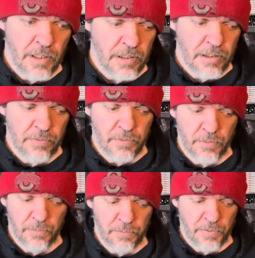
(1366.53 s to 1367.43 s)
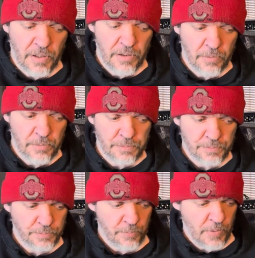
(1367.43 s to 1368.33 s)
And if you can follow
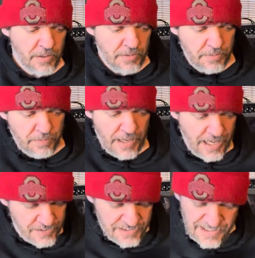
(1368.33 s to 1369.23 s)
the pattern,